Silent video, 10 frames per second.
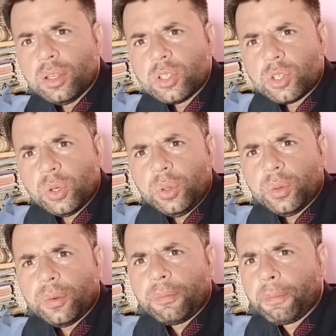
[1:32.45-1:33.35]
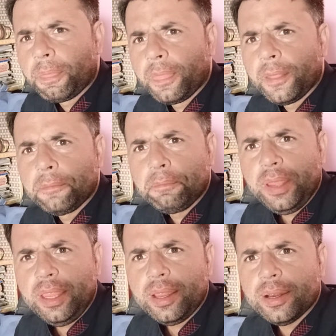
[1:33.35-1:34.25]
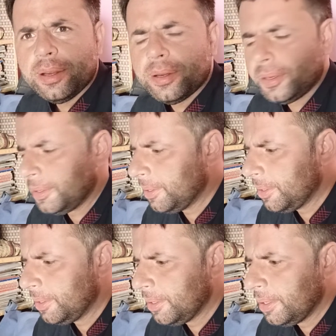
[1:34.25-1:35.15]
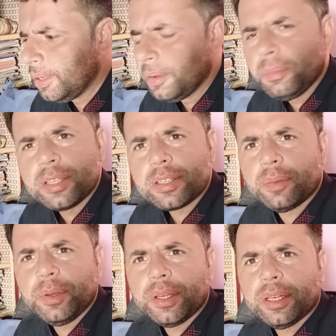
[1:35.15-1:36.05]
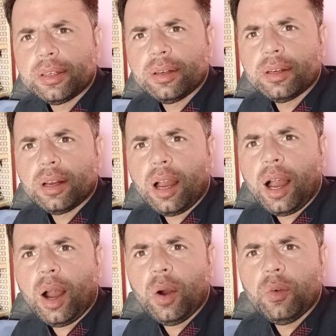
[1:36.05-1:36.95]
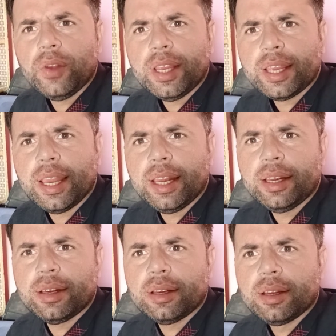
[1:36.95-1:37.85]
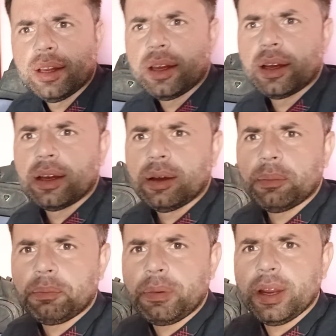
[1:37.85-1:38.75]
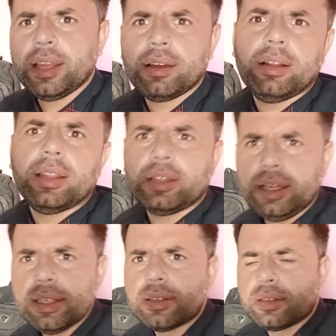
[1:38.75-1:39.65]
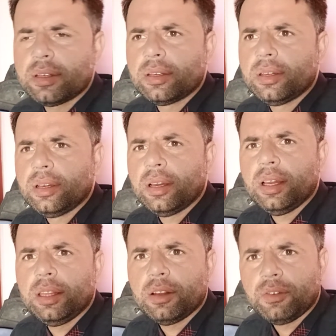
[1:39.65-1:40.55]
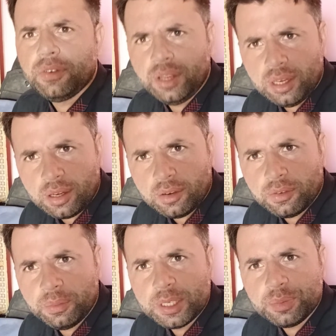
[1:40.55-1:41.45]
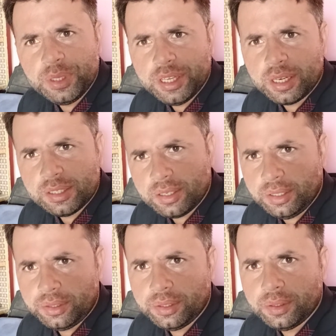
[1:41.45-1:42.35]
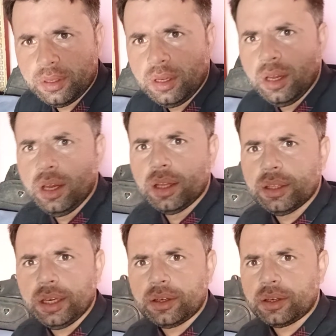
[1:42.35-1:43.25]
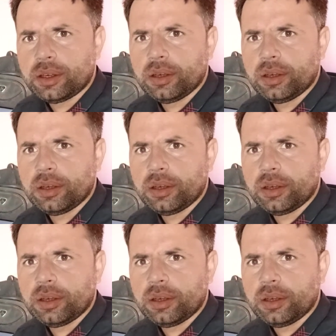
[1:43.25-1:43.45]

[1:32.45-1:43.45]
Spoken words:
So, being a mass communicator, how we can bring all these in the field of mass media research? That